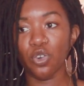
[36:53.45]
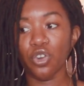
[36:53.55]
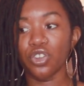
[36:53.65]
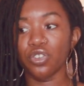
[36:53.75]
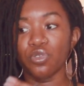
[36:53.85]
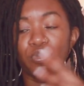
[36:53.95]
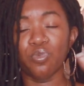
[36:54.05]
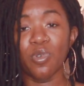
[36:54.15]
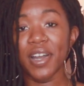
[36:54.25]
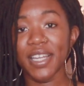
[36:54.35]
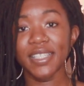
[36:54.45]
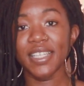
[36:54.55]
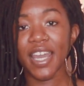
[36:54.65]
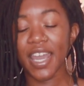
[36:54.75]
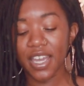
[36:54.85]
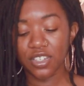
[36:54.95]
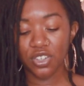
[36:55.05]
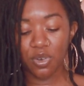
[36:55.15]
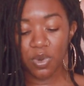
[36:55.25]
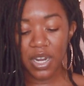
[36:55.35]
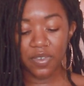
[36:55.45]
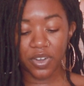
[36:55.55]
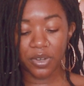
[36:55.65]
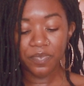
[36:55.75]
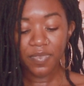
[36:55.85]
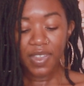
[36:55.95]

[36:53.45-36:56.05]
or you want it to end or whatever,